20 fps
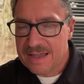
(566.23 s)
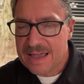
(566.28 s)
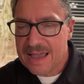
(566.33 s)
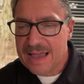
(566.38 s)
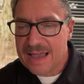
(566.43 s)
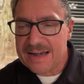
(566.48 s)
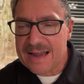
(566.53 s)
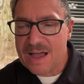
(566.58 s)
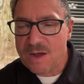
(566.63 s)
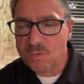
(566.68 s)

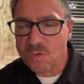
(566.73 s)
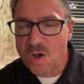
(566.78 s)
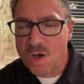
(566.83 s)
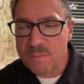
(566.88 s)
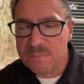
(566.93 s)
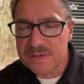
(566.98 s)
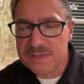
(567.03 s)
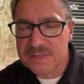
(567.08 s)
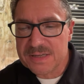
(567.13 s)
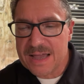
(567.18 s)
and now
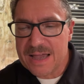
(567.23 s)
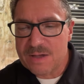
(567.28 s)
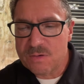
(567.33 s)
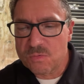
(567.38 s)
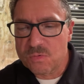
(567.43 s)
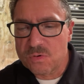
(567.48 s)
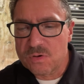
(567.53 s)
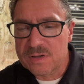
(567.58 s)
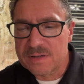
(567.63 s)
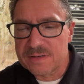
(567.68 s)
Romans 8
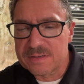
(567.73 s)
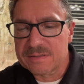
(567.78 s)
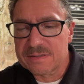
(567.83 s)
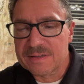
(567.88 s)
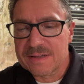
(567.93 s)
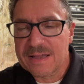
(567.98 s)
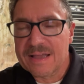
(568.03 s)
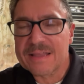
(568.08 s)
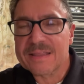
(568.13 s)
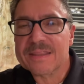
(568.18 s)
would,
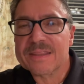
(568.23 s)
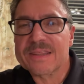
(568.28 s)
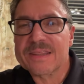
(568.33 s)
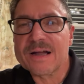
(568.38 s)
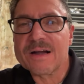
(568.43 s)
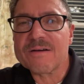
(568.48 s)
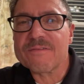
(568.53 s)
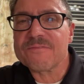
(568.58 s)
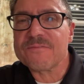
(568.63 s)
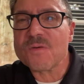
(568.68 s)

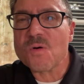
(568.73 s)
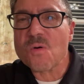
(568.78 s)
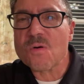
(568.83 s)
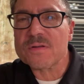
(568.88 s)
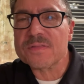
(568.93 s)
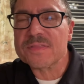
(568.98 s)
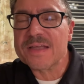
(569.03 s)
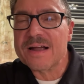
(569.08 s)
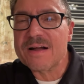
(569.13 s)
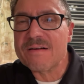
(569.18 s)

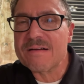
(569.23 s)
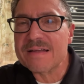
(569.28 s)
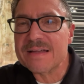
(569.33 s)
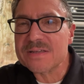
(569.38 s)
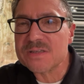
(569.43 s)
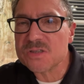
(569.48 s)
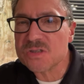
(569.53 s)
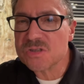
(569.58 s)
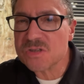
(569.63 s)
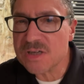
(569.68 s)
therefore there
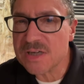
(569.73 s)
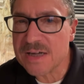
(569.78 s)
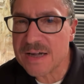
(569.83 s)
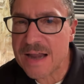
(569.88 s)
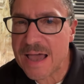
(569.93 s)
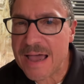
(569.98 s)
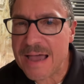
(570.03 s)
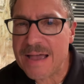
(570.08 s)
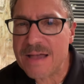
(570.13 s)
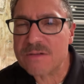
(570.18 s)
is
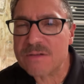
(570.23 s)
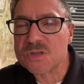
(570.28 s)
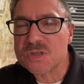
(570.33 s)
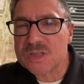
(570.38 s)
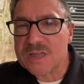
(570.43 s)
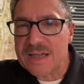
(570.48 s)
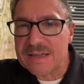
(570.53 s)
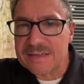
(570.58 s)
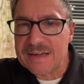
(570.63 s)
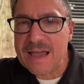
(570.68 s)
now,
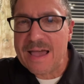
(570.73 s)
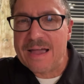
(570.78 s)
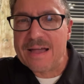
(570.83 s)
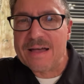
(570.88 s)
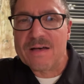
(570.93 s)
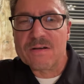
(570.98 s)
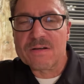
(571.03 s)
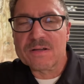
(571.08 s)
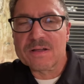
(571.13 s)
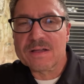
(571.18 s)
say
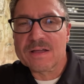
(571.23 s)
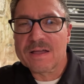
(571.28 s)
now,